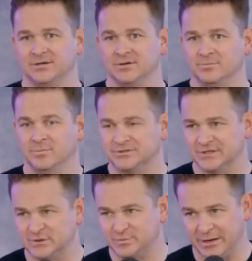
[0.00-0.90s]
most
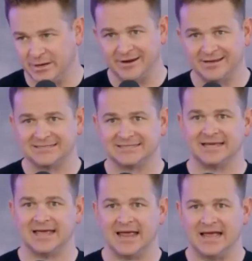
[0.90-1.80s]
experienced
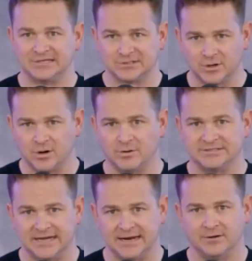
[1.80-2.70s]
escrow and
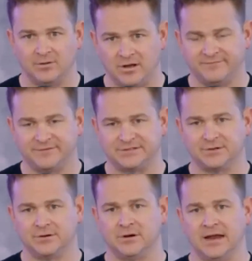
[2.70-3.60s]
title
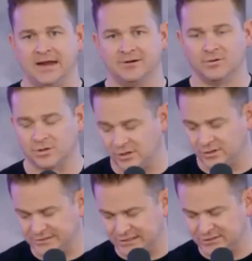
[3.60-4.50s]
officer and or
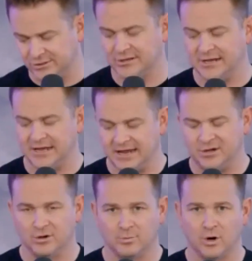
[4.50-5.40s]
closing attorney in
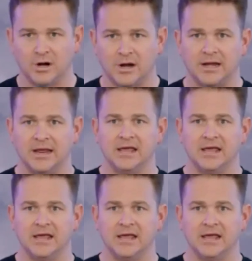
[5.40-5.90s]
your market,